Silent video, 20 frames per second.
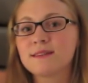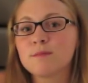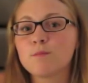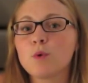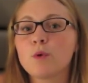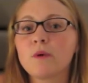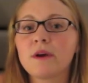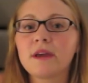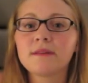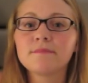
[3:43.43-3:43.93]
some
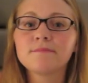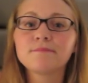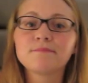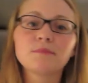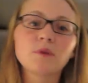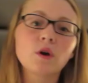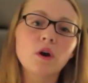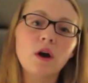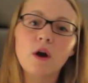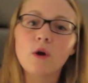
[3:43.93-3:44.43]
point
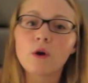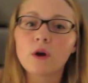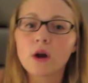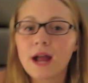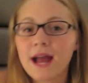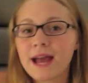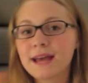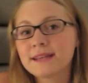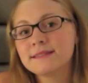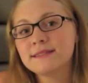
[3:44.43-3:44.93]
or
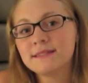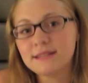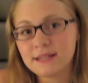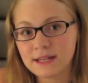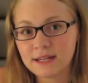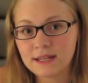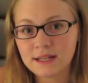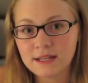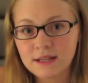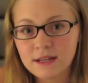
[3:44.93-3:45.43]
as
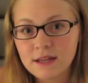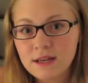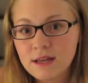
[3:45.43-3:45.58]
needed.